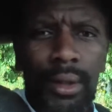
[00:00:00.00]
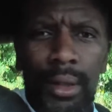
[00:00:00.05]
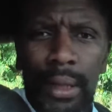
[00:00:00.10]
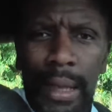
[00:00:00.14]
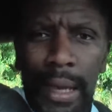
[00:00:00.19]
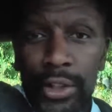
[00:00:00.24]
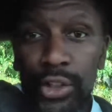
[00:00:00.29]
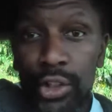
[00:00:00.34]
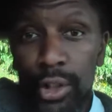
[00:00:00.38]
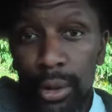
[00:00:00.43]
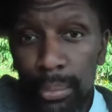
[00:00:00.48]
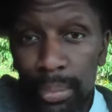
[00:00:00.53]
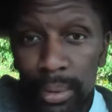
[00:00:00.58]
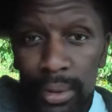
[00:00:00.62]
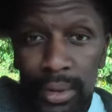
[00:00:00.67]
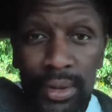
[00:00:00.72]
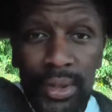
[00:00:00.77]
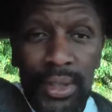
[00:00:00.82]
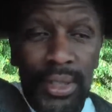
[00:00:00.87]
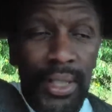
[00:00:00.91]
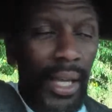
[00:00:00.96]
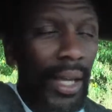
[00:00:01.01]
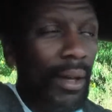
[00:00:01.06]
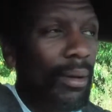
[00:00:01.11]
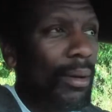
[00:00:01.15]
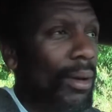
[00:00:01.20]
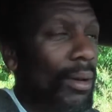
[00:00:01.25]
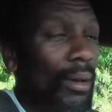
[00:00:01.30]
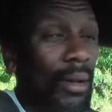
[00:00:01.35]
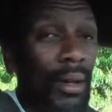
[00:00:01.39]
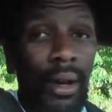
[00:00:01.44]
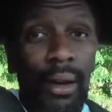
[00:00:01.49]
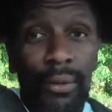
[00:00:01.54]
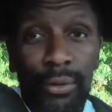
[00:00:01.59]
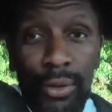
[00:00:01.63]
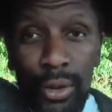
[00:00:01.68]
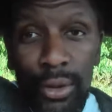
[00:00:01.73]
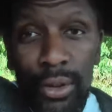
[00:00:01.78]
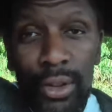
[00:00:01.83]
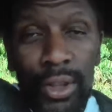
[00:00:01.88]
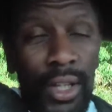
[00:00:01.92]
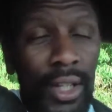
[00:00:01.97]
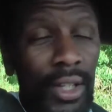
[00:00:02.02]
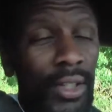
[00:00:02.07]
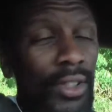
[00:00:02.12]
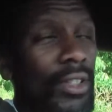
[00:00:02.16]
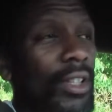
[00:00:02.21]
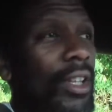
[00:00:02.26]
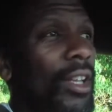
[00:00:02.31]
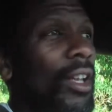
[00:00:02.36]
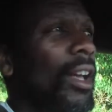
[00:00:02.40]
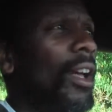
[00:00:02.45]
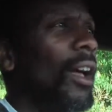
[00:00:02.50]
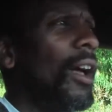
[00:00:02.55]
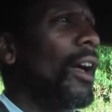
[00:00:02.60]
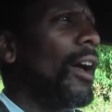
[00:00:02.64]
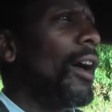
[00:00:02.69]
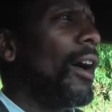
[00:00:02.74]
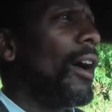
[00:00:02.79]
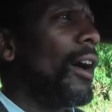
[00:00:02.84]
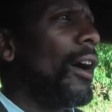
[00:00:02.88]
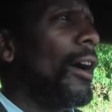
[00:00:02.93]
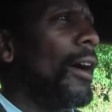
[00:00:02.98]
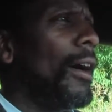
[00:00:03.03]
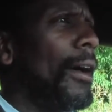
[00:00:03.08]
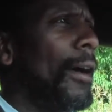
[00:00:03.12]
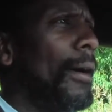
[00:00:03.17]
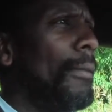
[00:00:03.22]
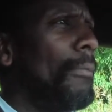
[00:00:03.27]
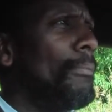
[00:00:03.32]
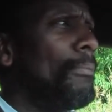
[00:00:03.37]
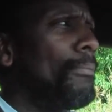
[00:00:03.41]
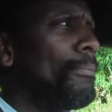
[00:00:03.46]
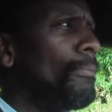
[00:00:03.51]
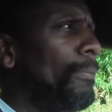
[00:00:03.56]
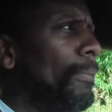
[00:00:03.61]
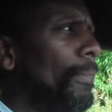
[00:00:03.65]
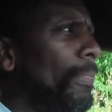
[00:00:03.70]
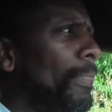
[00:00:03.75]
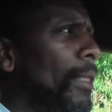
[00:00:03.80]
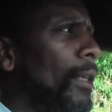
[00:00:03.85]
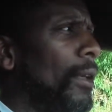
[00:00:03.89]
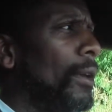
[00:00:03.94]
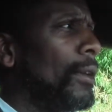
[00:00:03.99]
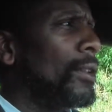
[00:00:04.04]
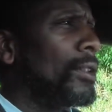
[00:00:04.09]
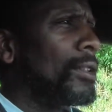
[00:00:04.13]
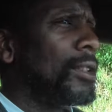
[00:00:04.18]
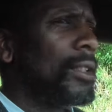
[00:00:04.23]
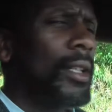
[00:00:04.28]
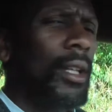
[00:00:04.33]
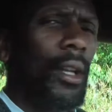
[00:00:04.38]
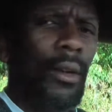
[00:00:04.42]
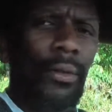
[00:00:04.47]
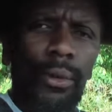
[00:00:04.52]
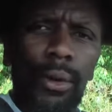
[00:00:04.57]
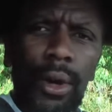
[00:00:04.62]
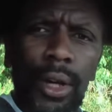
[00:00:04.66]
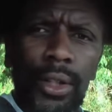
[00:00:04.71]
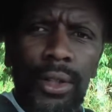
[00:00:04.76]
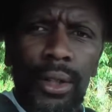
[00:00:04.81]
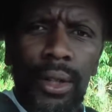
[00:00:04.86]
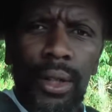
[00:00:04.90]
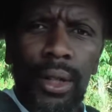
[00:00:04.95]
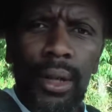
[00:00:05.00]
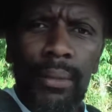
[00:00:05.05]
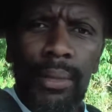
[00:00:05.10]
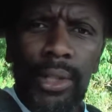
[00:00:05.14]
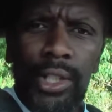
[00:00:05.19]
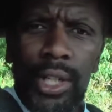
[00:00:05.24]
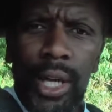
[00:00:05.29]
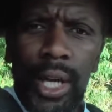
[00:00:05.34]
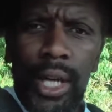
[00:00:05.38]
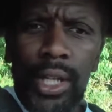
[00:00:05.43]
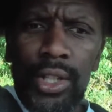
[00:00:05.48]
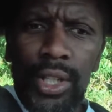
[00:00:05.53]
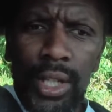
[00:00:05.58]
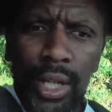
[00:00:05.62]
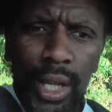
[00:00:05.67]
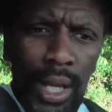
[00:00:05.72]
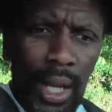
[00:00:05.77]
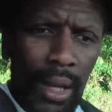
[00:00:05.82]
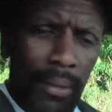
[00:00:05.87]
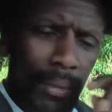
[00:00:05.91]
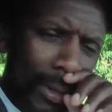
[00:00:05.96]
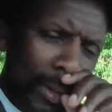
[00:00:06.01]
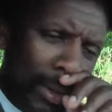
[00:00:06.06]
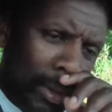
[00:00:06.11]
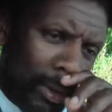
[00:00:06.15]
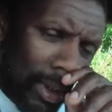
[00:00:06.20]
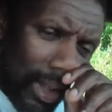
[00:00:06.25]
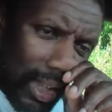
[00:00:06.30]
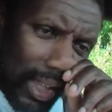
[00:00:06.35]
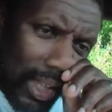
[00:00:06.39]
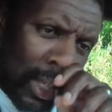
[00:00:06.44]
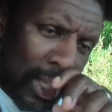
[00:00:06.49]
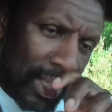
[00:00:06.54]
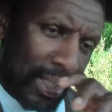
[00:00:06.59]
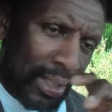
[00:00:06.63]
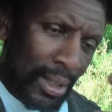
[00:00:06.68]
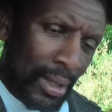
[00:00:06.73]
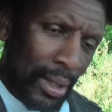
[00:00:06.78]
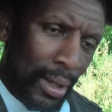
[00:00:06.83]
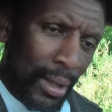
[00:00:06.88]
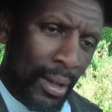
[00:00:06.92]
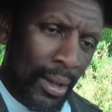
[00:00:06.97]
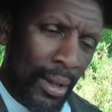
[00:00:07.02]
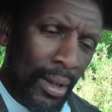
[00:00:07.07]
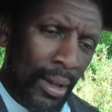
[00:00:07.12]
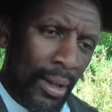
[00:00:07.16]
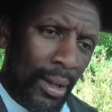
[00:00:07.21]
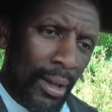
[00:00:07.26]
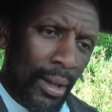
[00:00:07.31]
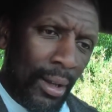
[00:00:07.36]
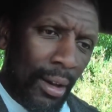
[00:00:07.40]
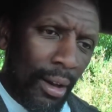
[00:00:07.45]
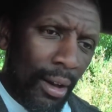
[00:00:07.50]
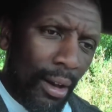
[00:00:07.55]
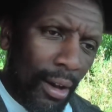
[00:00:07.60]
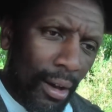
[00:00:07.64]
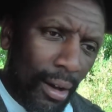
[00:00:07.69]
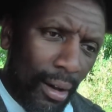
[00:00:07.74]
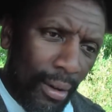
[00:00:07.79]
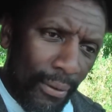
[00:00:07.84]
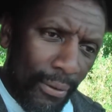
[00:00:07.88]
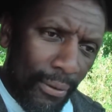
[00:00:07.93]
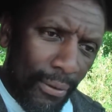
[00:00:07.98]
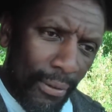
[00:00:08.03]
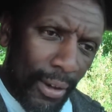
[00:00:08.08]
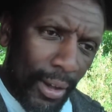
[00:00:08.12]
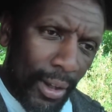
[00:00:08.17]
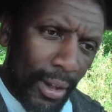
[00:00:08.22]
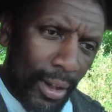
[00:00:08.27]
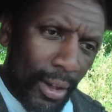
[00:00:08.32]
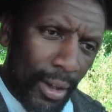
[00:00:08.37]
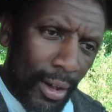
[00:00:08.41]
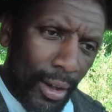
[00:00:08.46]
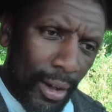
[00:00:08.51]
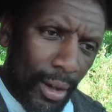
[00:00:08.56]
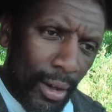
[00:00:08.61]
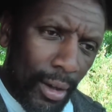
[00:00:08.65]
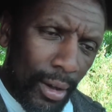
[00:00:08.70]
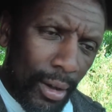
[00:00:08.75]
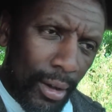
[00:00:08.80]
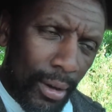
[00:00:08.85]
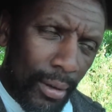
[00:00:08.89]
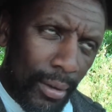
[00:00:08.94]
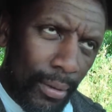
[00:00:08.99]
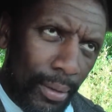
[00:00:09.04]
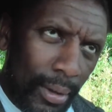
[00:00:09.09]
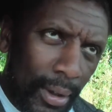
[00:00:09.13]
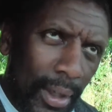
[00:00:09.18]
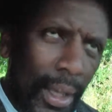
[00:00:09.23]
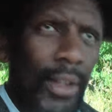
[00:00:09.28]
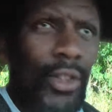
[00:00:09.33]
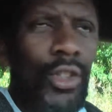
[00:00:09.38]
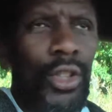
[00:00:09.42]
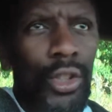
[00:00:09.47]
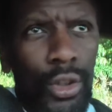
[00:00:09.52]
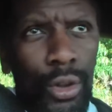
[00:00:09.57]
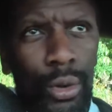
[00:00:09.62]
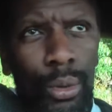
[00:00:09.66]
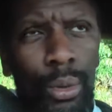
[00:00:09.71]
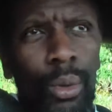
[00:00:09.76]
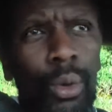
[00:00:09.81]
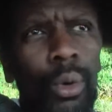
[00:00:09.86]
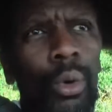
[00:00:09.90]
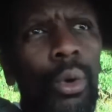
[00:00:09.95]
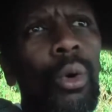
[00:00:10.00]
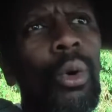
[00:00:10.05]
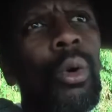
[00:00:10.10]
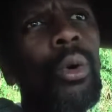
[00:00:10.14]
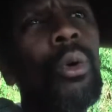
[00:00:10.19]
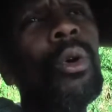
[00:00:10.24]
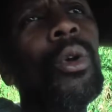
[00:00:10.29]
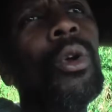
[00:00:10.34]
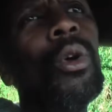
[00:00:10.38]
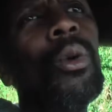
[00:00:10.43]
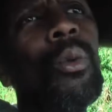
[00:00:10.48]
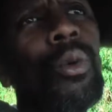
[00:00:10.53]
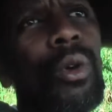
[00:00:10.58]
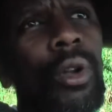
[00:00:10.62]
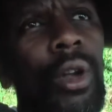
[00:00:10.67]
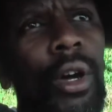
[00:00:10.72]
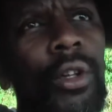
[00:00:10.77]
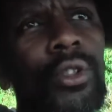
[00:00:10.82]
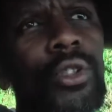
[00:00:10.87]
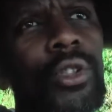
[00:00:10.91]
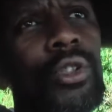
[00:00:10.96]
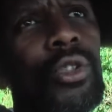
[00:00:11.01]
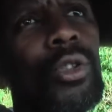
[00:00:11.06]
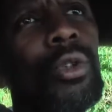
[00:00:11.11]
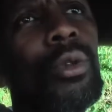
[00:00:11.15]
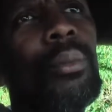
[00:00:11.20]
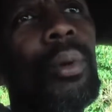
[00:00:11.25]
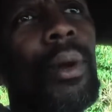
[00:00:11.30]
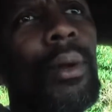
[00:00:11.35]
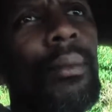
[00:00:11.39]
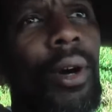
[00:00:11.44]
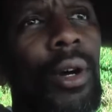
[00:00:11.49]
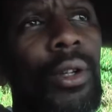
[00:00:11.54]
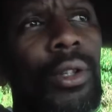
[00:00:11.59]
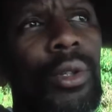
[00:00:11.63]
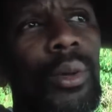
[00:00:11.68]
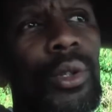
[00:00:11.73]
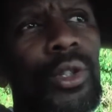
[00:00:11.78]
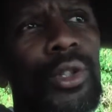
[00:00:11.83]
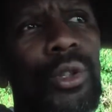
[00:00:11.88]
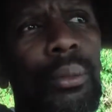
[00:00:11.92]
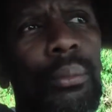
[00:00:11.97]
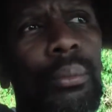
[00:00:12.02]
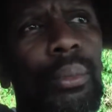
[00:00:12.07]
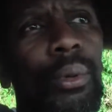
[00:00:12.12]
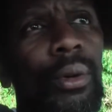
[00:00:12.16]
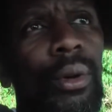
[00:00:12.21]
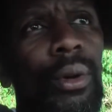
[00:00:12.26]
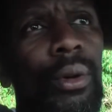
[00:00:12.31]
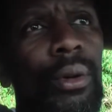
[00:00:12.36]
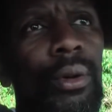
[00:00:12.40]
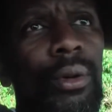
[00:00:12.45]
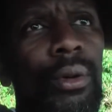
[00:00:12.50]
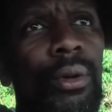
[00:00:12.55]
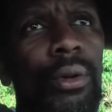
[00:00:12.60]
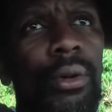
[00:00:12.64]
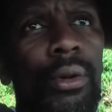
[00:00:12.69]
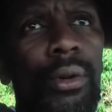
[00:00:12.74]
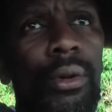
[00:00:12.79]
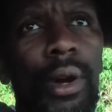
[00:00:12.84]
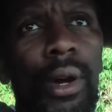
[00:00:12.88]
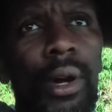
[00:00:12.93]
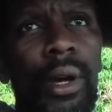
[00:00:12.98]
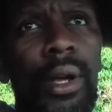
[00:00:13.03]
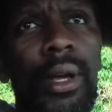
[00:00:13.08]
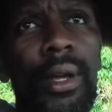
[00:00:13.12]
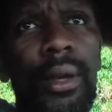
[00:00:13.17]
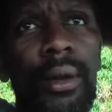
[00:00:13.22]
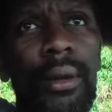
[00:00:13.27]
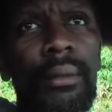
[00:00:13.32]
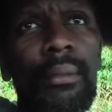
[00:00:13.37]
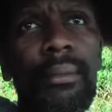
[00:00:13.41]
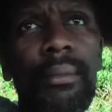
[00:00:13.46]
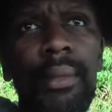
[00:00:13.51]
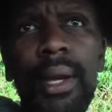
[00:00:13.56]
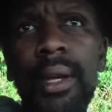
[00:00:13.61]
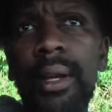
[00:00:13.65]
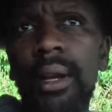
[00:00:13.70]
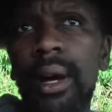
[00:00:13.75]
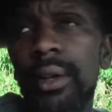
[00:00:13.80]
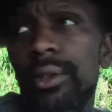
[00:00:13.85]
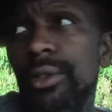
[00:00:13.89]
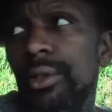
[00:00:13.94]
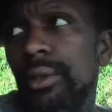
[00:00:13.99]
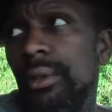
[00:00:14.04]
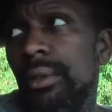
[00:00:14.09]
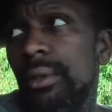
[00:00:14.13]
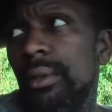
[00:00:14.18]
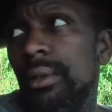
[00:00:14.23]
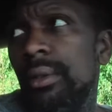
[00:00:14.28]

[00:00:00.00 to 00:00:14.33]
catch up and see how I've done things. So then I thought, let me change it and let me do the things I've yet to do, or would like to do, but I might do at some point, or I may not.